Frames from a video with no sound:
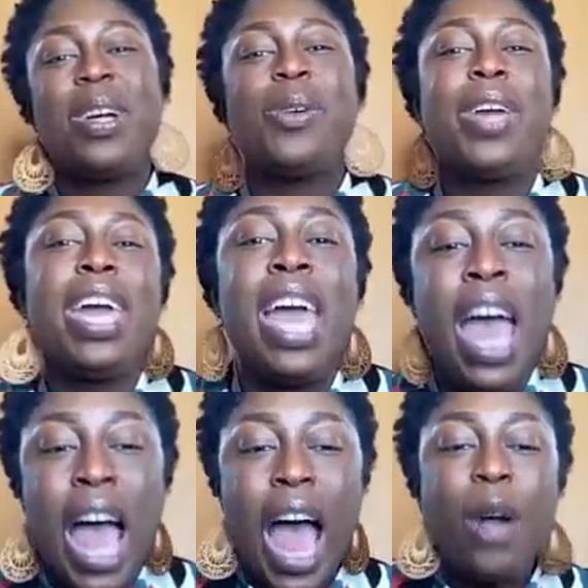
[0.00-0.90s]
Okay.
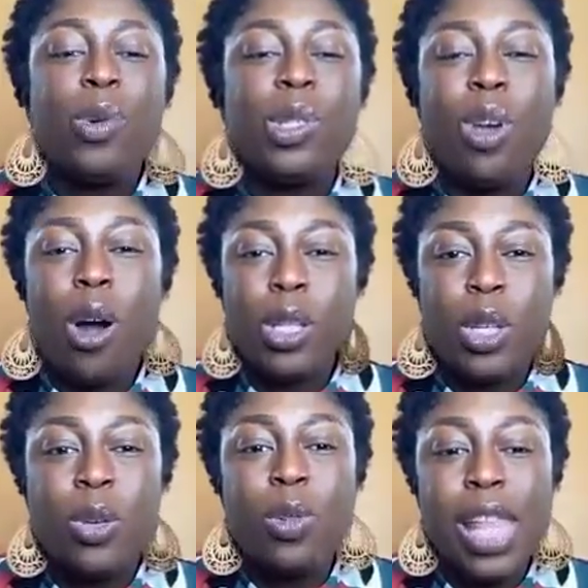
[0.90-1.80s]
I will talk
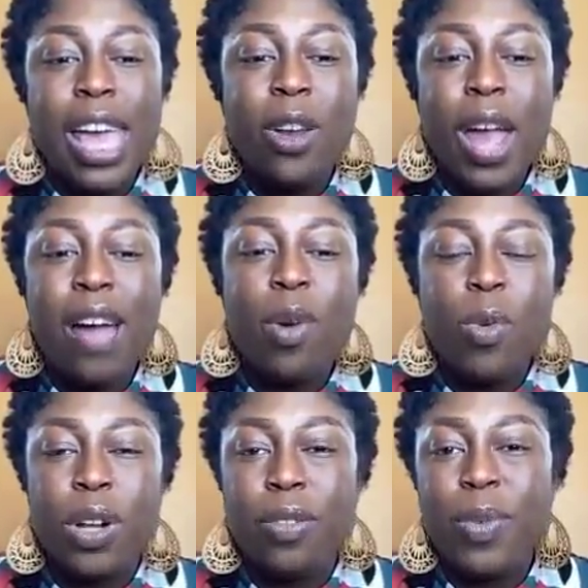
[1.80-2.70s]
to you later. Have a
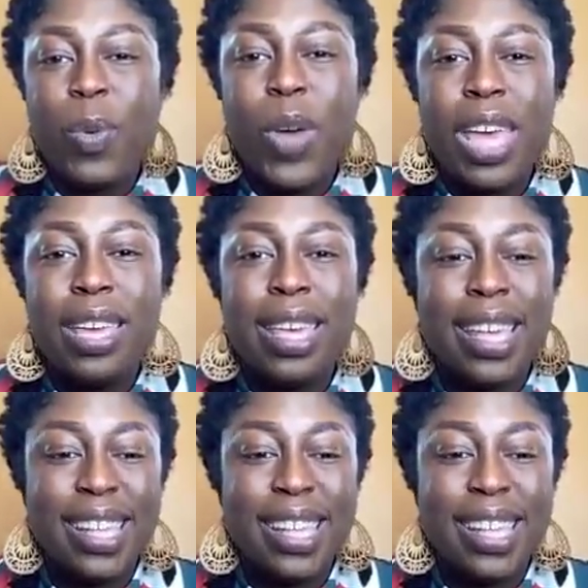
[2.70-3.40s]
wonderful week.